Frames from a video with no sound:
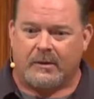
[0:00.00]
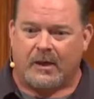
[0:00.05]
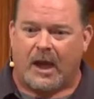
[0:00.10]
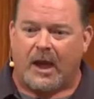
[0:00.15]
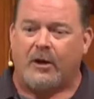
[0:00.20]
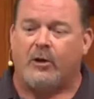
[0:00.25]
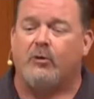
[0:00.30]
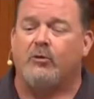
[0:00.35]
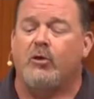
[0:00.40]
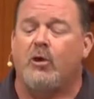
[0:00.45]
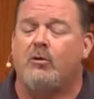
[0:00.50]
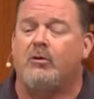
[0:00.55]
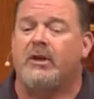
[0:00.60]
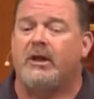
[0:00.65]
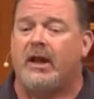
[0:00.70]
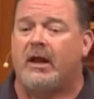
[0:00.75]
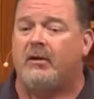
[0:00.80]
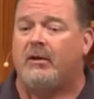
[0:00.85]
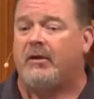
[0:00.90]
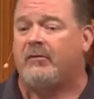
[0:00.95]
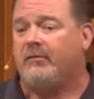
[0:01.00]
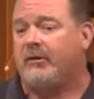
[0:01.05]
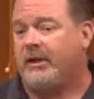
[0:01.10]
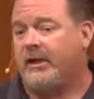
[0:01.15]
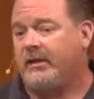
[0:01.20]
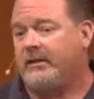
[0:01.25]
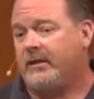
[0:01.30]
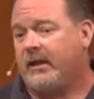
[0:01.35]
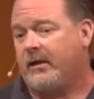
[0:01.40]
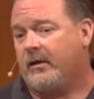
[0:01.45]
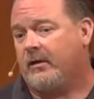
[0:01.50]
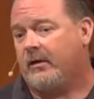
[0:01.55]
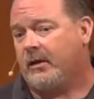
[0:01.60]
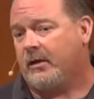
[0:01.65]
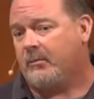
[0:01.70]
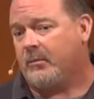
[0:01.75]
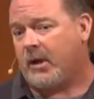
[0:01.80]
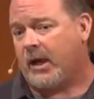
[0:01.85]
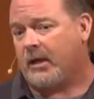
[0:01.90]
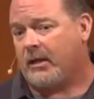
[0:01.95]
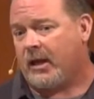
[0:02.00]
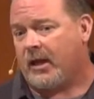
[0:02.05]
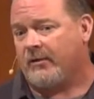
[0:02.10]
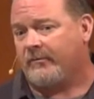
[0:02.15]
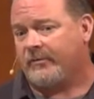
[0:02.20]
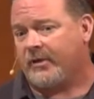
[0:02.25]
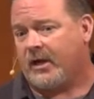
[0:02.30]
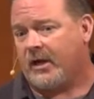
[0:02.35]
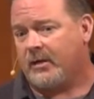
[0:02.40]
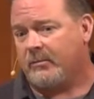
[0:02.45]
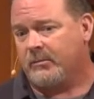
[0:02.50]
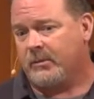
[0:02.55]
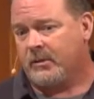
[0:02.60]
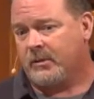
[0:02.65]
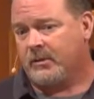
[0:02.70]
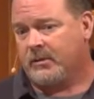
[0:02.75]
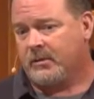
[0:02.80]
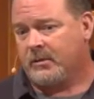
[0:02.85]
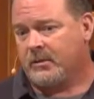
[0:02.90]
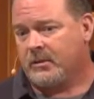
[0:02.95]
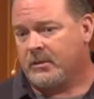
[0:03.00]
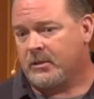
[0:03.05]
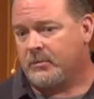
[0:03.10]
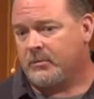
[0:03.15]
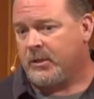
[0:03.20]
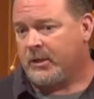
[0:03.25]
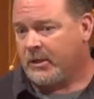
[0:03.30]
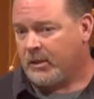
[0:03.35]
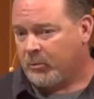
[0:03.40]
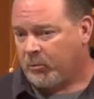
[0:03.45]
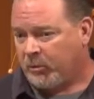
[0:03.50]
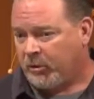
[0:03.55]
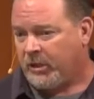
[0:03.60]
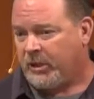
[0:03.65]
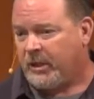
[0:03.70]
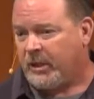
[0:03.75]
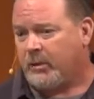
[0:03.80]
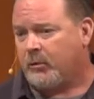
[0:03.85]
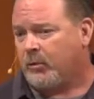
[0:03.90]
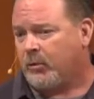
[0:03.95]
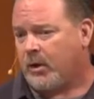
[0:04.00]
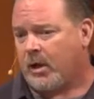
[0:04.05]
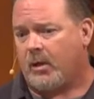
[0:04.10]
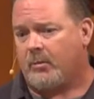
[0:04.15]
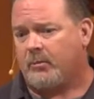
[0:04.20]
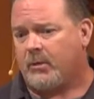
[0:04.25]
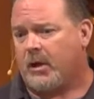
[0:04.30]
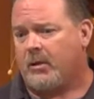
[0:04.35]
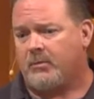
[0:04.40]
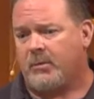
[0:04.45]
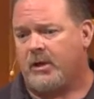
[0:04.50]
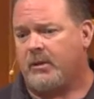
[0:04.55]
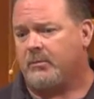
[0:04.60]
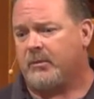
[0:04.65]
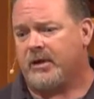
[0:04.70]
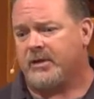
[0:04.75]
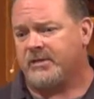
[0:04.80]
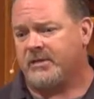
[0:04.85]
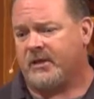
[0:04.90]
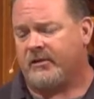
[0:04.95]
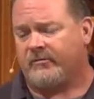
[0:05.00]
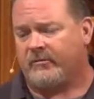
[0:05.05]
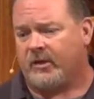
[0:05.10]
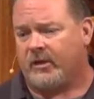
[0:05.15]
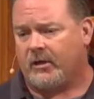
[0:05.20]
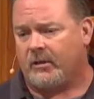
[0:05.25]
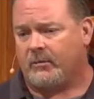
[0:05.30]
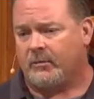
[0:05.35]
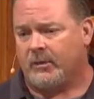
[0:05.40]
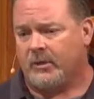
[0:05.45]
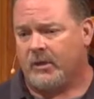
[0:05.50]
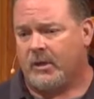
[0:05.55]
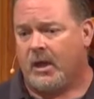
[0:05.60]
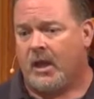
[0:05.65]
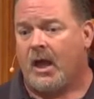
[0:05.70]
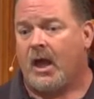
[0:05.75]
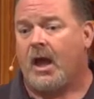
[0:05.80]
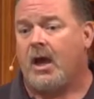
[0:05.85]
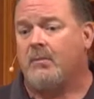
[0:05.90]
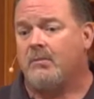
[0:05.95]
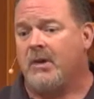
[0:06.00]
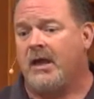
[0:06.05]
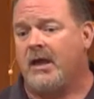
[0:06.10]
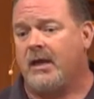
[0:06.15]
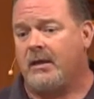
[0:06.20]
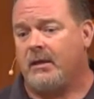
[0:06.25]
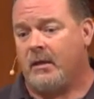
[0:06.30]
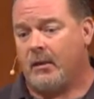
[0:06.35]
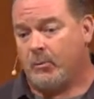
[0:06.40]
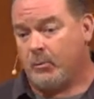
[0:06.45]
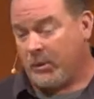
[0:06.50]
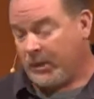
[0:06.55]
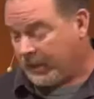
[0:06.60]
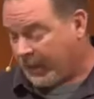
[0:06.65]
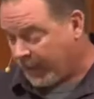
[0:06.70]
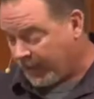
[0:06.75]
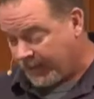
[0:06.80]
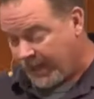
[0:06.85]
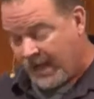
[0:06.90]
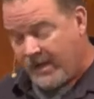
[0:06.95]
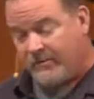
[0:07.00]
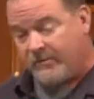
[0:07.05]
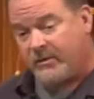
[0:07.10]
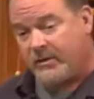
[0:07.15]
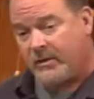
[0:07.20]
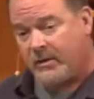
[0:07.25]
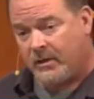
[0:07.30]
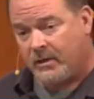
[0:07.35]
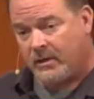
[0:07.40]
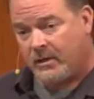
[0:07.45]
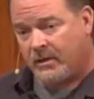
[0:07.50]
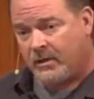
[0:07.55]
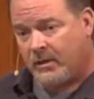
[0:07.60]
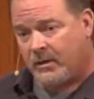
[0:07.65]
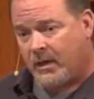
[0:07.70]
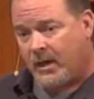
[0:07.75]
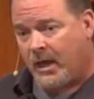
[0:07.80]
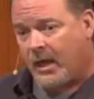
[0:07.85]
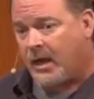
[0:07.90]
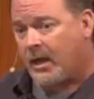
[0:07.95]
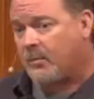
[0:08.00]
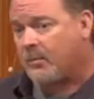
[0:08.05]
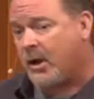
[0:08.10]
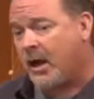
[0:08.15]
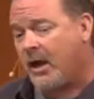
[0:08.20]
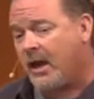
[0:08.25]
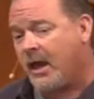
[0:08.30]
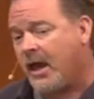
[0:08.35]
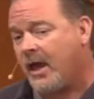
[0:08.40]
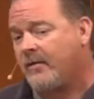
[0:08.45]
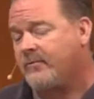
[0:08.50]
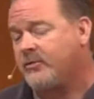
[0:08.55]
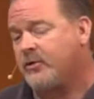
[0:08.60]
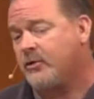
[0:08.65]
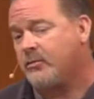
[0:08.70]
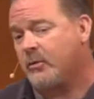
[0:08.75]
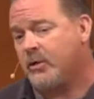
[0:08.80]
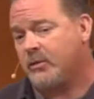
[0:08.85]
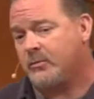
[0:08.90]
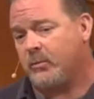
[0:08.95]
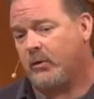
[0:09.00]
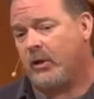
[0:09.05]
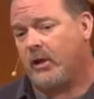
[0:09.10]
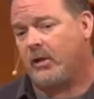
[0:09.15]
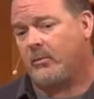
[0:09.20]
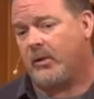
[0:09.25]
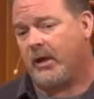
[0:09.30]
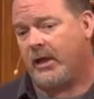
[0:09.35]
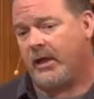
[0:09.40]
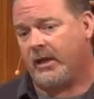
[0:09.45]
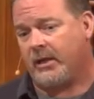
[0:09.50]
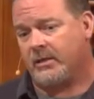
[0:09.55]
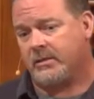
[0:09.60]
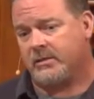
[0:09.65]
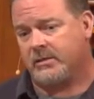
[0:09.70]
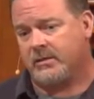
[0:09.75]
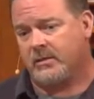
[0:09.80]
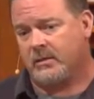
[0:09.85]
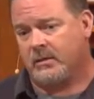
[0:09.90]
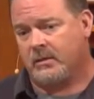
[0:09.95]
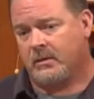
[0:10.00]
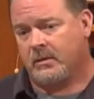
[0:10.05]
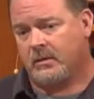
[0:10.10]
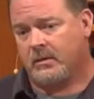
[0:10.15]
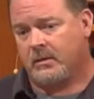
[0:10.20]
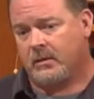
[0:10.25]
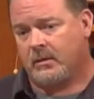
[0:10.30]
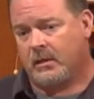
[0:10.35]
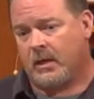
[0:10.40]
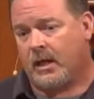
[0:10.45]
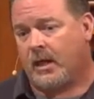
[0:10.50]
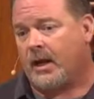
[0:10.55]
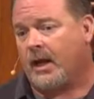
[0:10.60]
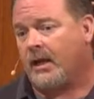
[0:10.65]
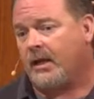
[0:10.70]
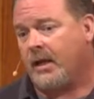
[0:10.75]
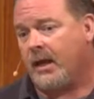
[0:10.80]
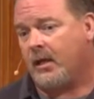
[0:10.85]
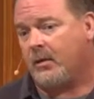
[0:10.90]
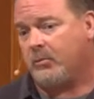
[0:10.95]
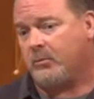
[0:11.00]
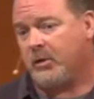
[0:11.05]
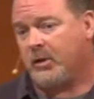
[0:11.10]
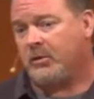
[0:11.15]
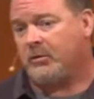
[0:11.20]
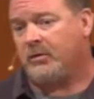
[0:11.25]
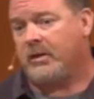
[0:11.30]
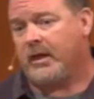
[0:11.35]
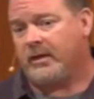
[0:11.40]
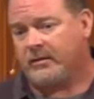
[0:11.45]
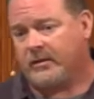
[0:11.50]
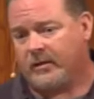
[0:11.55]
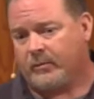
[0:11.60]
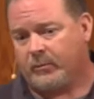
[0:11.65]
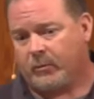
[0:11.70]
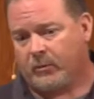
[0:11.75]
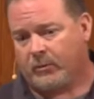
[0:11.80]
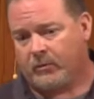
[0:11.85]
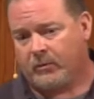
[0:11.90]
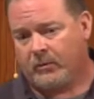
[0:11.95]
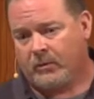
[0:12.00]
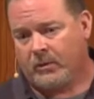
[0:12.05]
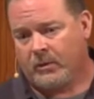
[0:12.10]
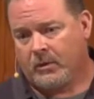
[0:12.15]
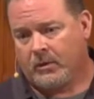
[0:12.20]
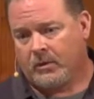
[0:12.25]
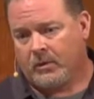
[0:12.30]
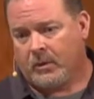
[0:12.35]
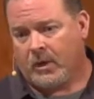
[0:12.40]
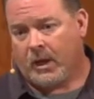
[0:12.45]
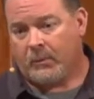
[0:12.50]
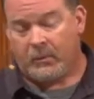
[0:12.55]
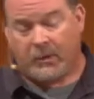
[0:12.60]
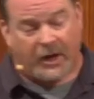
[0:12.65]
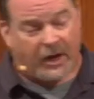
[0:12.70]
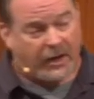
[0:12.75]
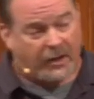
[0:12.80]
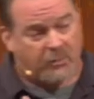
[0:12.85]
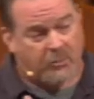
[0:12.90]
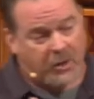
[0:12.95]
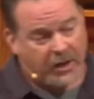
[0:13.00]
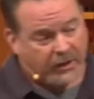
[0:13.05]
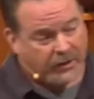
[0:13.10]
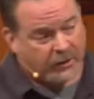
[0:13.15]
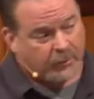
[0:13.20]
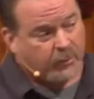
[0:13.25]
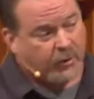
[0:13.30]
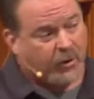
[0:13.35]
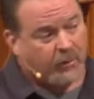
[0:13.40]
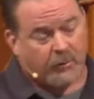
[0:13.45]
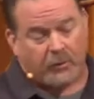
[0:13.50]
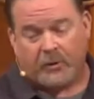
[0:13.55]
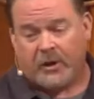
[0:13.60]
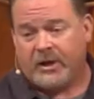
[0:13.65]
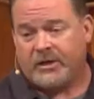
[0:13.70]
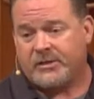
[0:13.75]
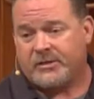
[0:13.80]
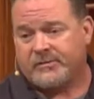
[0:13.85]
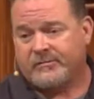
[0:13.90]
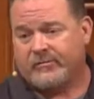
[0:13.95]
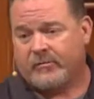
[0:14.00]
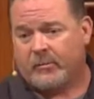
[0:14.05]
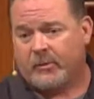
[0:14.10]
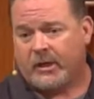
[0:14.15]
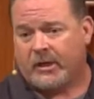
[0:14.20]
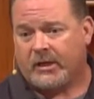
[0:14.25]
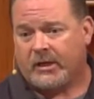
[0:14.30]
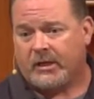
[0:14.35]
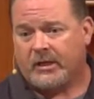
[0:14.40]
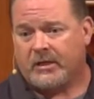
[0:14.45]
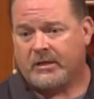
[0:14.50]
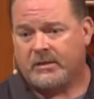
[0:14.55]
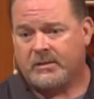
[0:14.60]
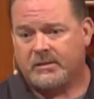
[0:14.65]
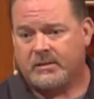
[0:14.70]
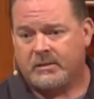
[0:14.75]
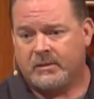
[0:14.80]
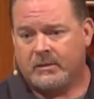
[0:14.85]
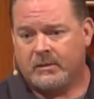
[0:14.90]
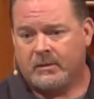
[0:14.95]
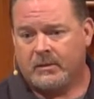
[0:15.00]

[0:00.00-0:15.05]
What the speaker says: I don't know that I'll ever get there in my lifetime to be completely where I'm not beating myself up. I may be like David, and I might have too much blood on my hands, and I can't build that temple, but I can make the preparations for my kids.